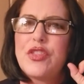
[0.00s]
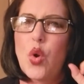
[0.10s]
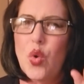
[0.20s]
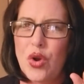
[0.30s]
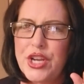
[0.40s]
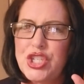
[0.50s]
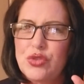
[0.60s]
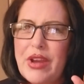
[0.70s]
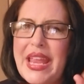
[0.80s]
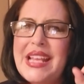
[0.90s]
orange
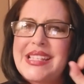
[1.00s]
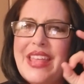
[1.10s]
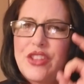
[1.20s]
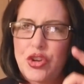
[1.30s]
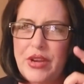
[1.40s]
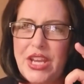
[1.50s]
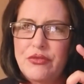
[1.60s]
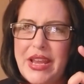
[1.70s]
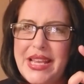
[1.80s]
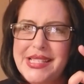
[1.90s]
rings and the green
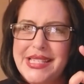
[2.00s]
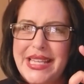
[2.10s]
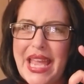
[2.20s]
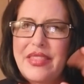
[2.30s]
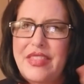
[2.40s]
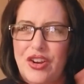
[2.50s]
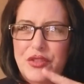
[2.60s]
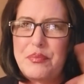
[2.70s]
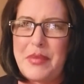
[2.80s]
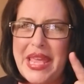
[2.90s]
rings
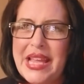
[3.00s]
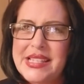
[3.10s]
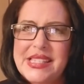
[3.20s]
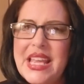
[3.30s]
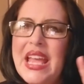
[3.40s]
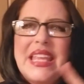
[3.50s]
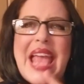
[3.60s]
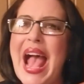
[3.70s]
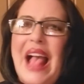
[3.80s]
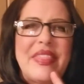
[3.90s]
they're mixed?
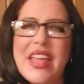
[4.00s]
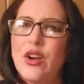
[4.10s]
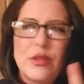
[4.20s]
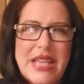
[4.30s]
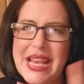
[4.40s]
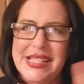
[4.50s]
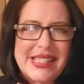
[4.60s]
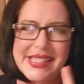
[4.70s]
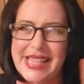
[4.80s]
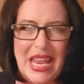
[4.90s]
Yeah, and they don't taste
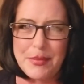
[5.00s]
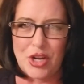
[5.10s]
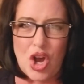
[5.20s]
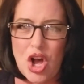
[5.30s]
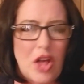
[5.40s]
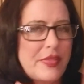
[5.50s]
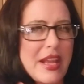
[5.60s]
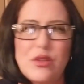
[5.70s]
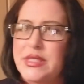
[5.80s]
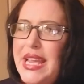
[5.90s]
the same at all. They
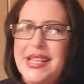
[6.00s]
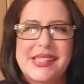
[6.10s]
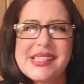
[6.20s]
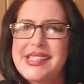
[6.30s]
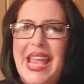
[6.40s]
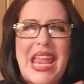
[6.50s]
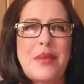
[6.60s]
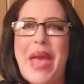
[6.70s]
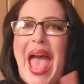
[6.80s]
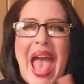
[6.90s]
don't taste the
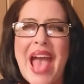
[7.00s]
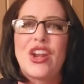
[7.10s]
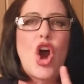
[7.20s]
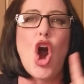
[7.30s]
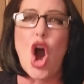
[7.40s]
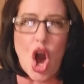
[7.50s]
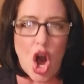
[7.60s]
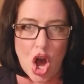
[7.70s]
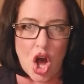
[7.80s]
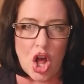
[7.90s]
same at
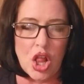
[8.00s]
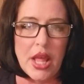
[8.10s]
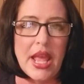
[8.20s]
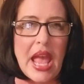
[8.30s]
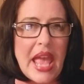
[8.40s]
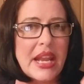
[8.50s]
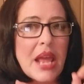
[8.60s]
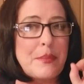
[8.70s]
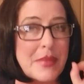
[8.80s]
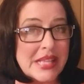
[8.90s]
all. And
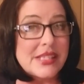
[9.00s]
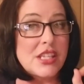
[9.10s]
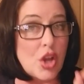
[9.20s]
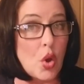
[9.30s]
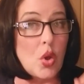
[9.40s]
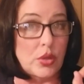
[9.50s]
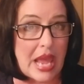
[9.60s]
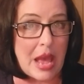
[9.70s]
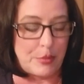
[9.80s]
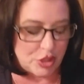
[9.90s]
I miss the old
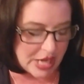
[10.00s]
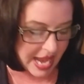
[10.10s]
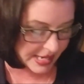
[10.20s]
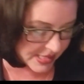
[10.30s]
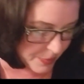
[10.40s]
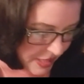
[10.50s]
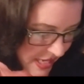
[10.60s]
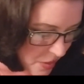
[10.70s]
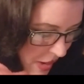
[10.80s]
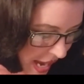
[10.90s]
Apple Jacks. But
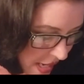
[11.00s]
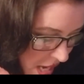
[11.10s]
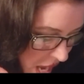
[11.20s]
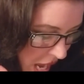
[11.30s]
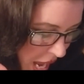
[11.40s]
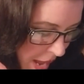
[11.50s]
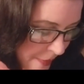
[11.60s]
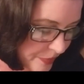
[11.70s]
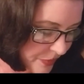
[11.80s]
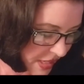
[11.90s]
anyway,
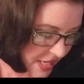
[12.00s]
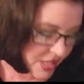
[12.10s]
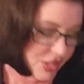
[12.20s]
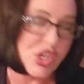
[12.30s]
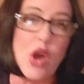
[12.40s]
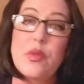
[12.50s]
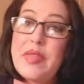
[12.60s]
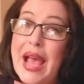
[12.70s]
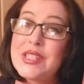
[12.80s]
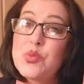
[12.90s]
so
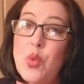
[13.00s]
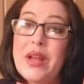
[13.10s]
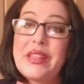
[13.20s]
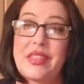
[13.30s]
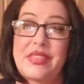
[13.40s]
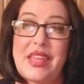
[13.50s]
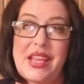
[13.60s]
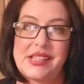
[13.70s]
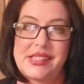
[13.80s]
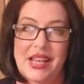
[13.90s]
that's one of the
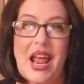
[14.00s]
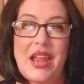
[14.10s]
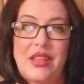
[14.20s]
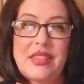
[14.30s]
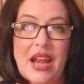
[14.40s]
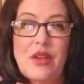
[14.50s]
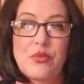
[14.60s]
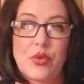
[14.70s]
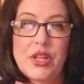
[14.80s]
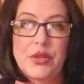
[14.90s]
things that I
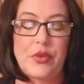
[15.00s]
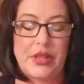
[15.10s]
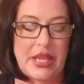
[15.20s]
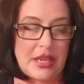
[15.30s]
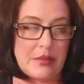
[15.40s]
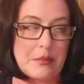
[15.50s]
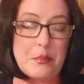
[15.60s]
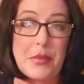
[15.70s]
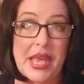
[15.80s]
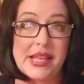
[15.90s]
really, really
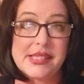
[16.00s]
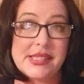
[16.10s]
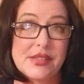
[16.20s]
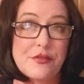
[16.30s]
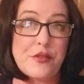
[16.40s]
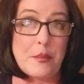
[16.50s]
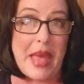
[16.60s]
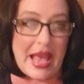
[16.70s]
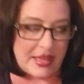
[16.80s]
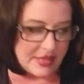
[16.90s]
miss from
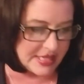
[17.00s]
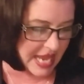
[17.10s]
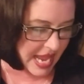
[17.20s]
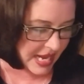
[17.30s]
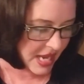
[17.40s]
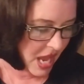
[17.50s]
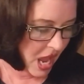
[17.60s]
back in the day.